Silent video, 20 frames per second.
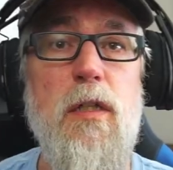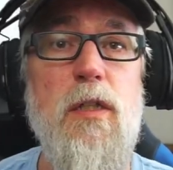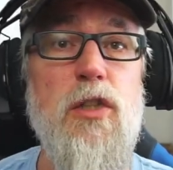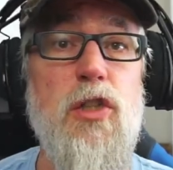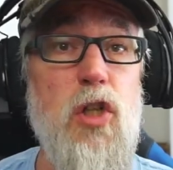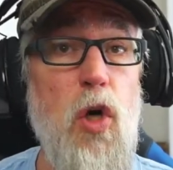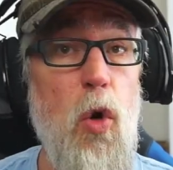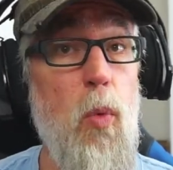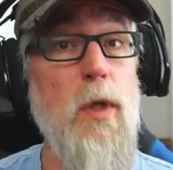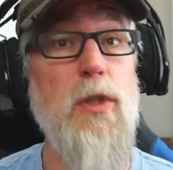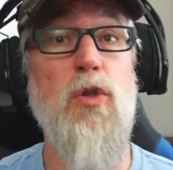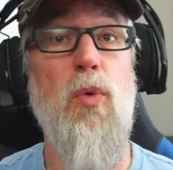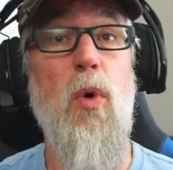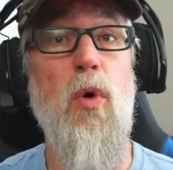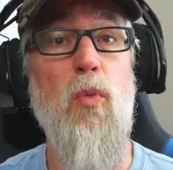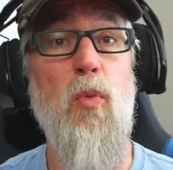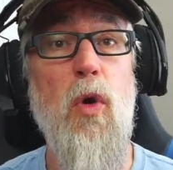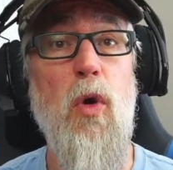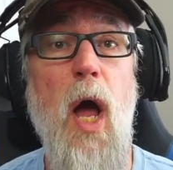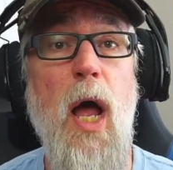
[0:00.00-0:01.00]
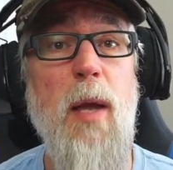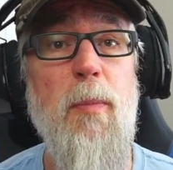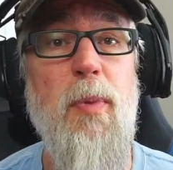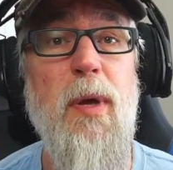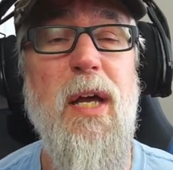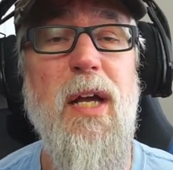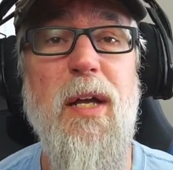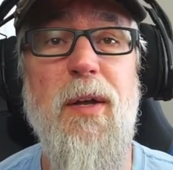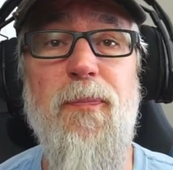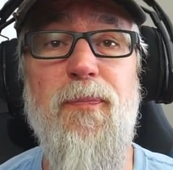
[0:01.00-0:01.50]
So which one would I
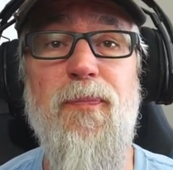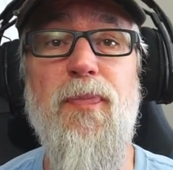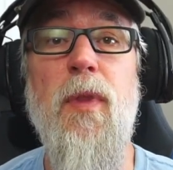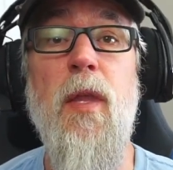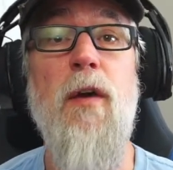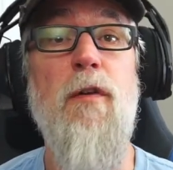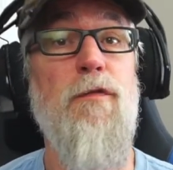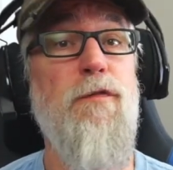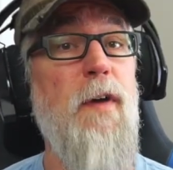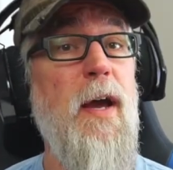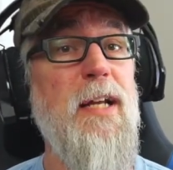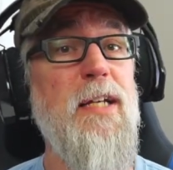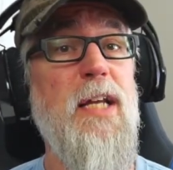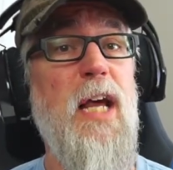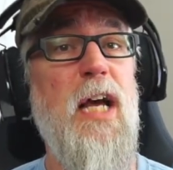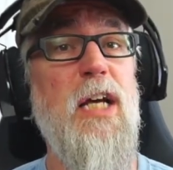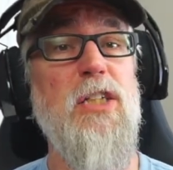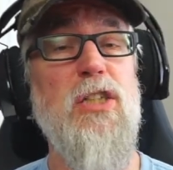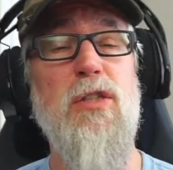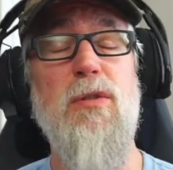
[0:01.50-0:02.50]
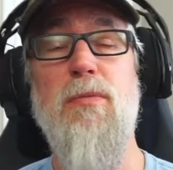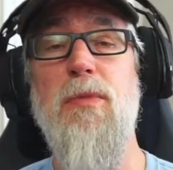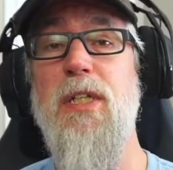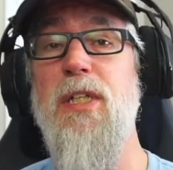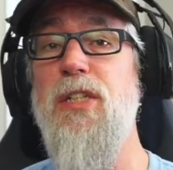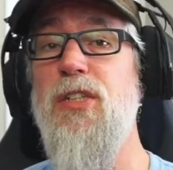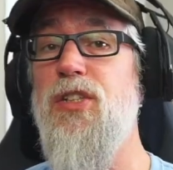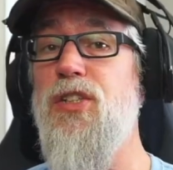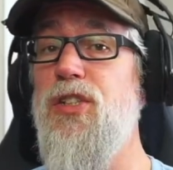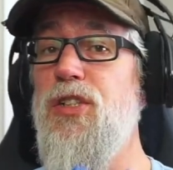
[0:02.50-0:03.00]
pick? Phantasm
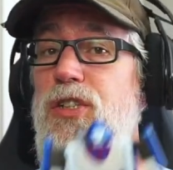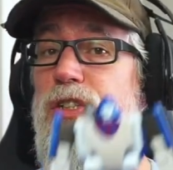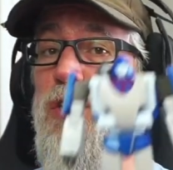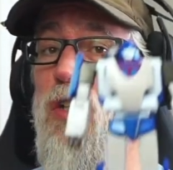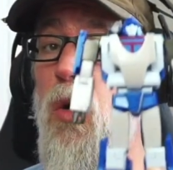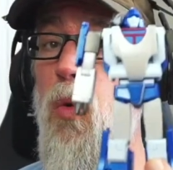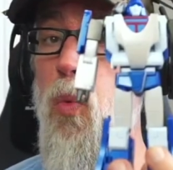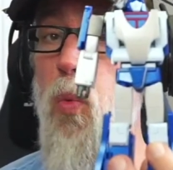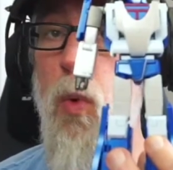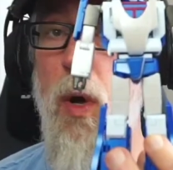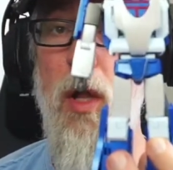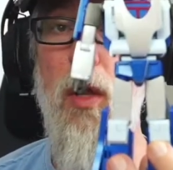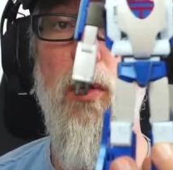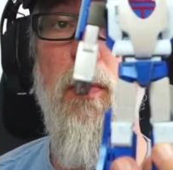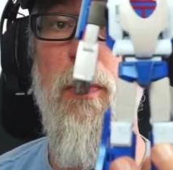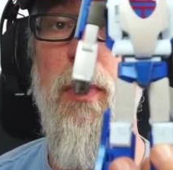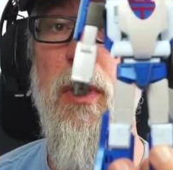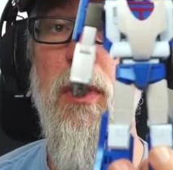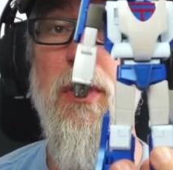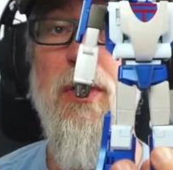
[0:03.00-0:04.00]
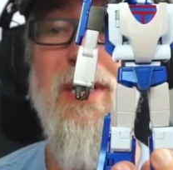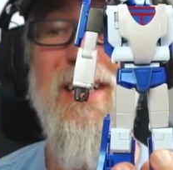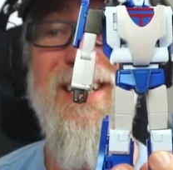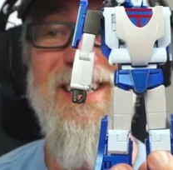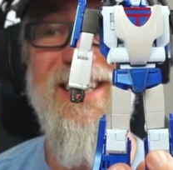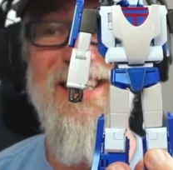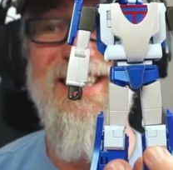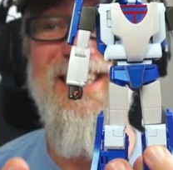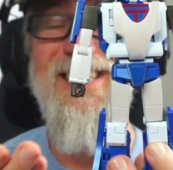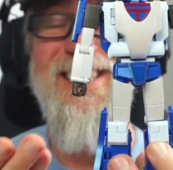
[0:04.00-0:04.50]
is just a well-built,
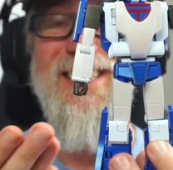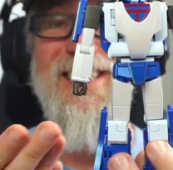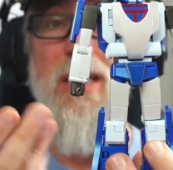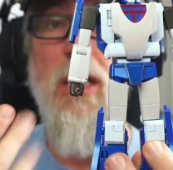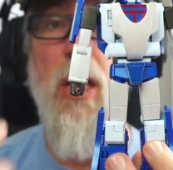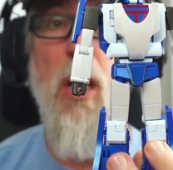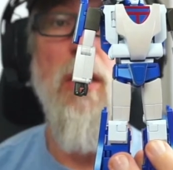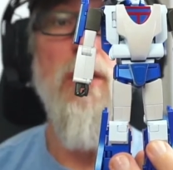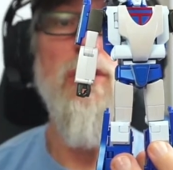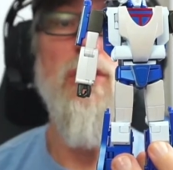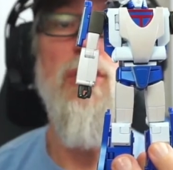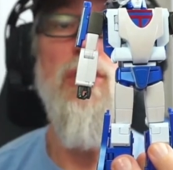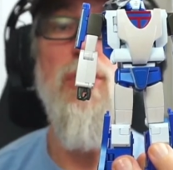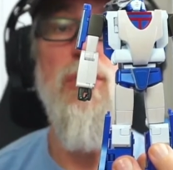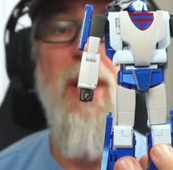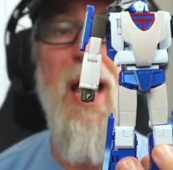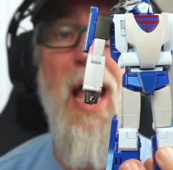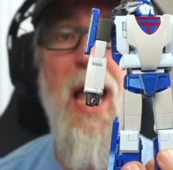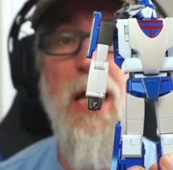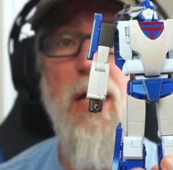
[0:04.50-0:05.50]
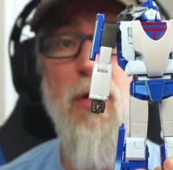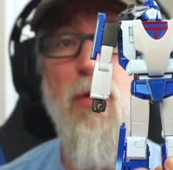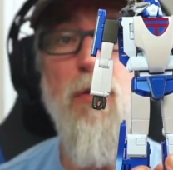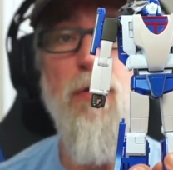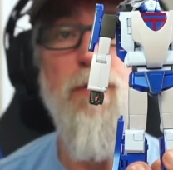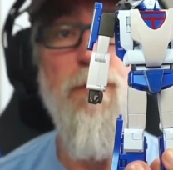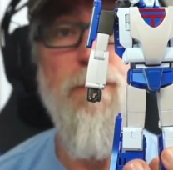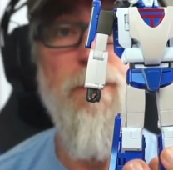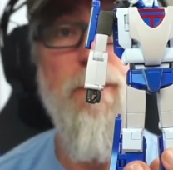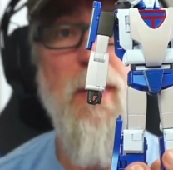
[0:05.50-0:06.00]
clean,
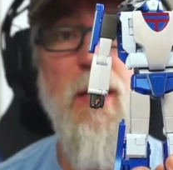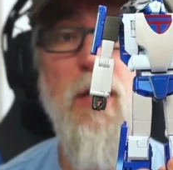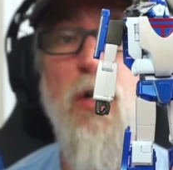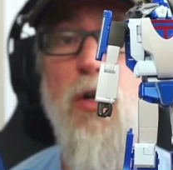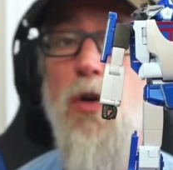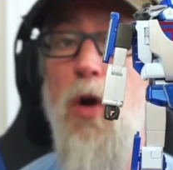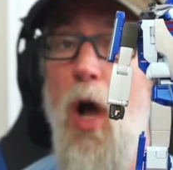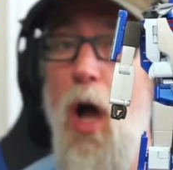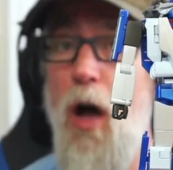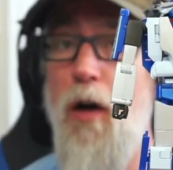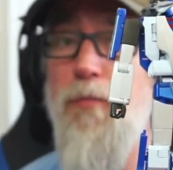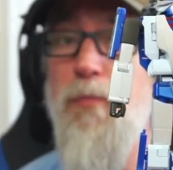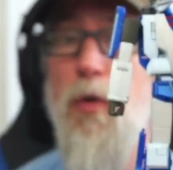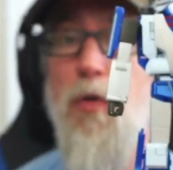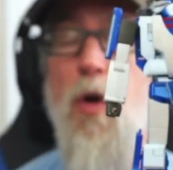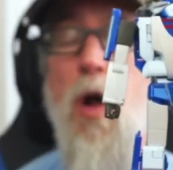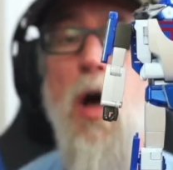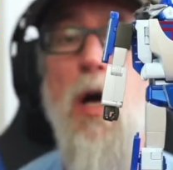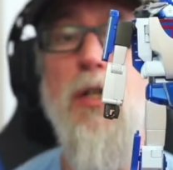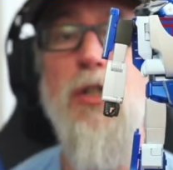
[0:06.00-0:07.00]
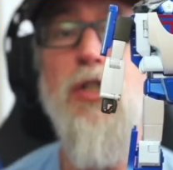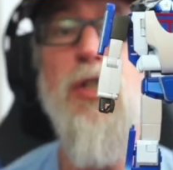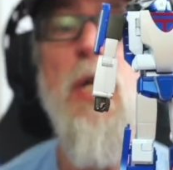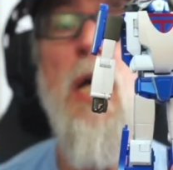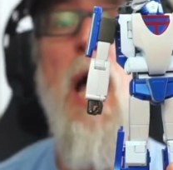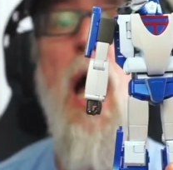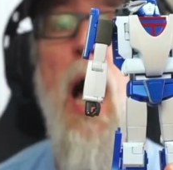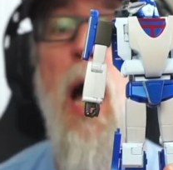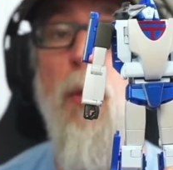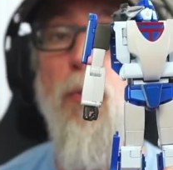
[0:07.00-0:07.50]
cartoon-accurate figure of Mirage.
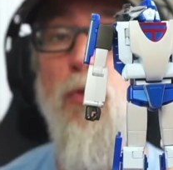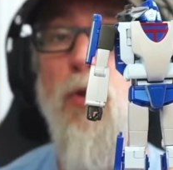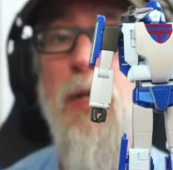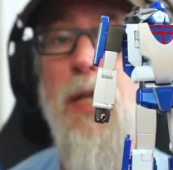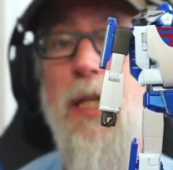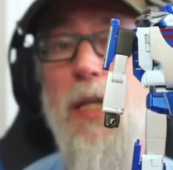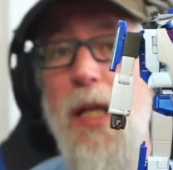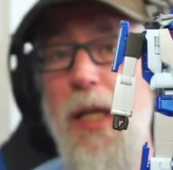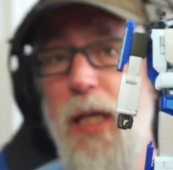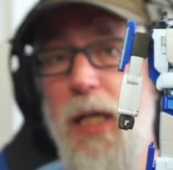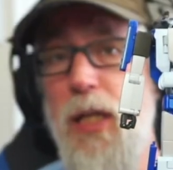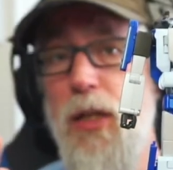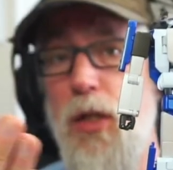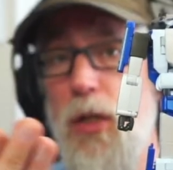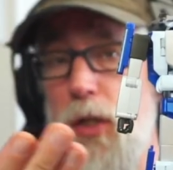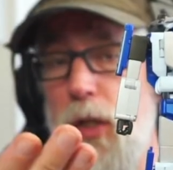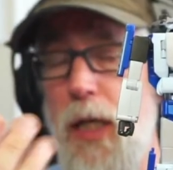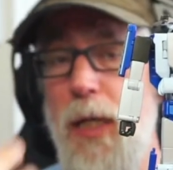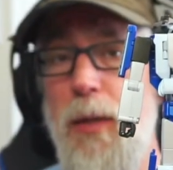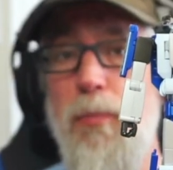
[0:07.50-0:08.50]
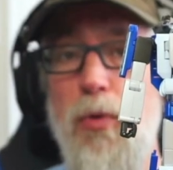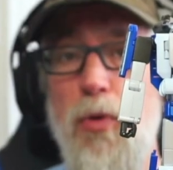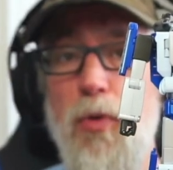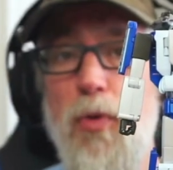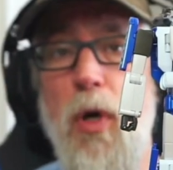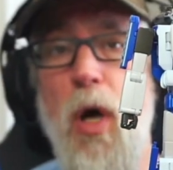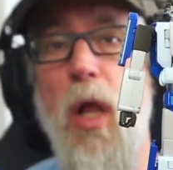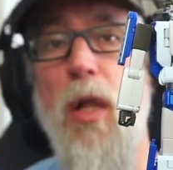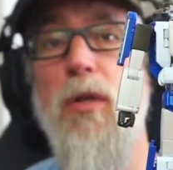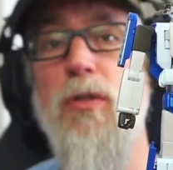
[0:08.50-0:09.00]
I'm really liking the light
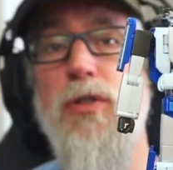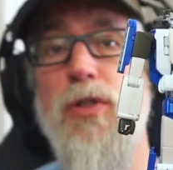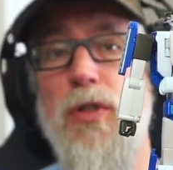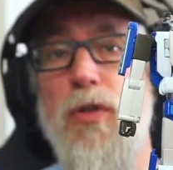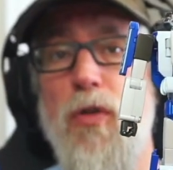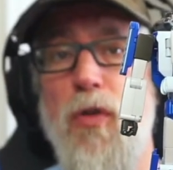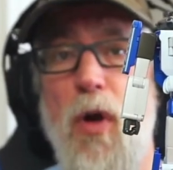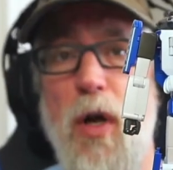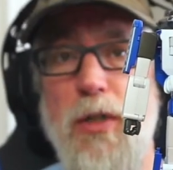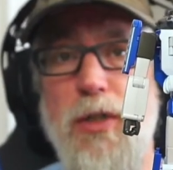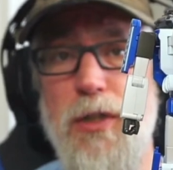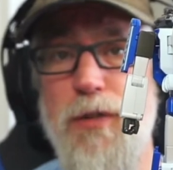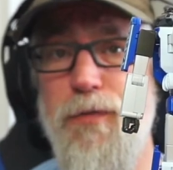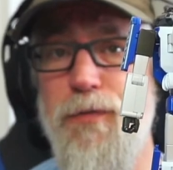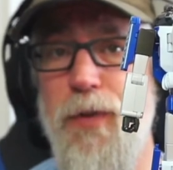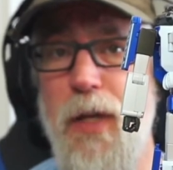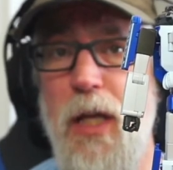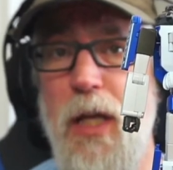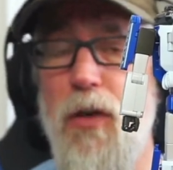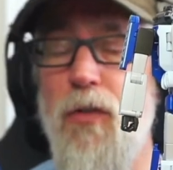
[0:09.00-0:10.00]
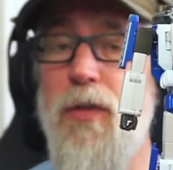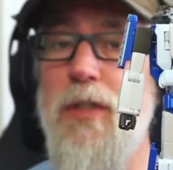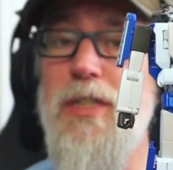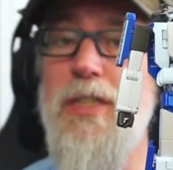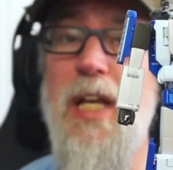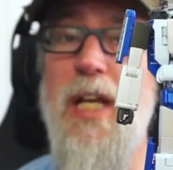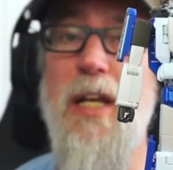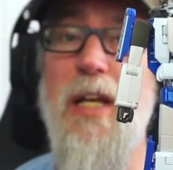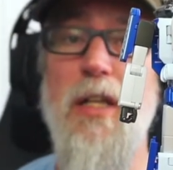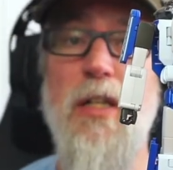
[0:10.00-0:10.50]
blue colors across the figure
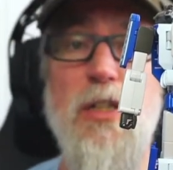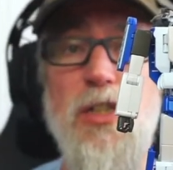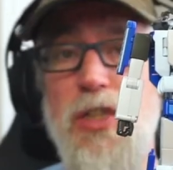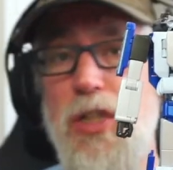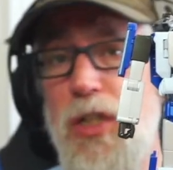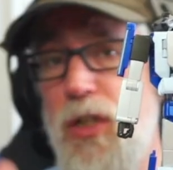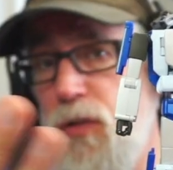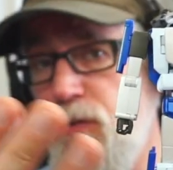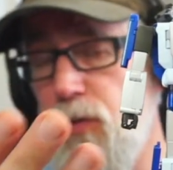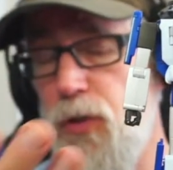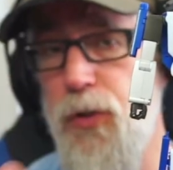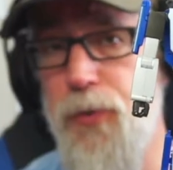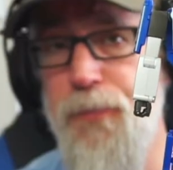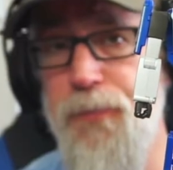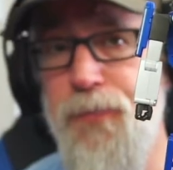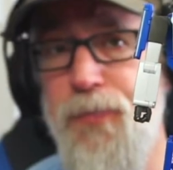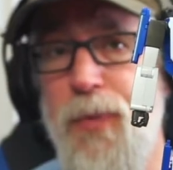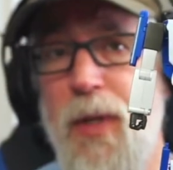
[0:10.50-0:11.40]
instead of the silver.